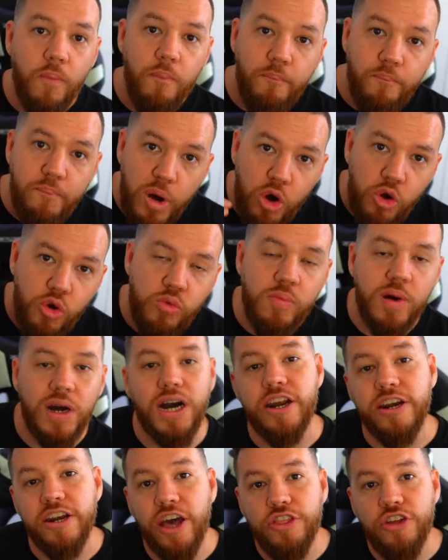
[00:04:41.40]
boom,
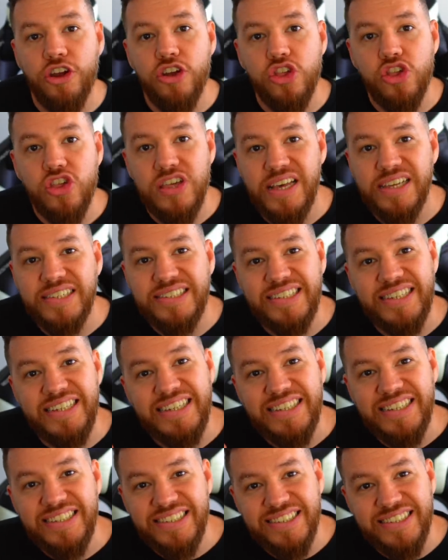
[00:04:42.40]
another
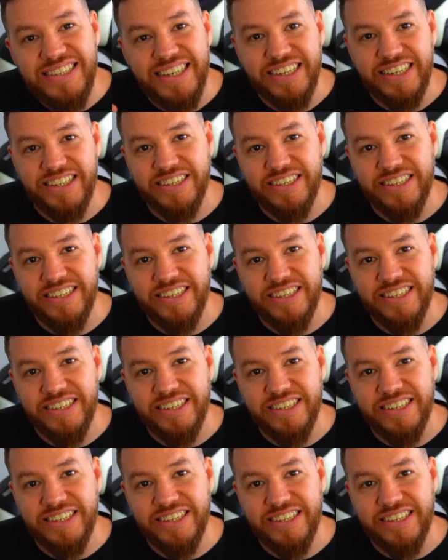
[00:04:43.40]
GST sink.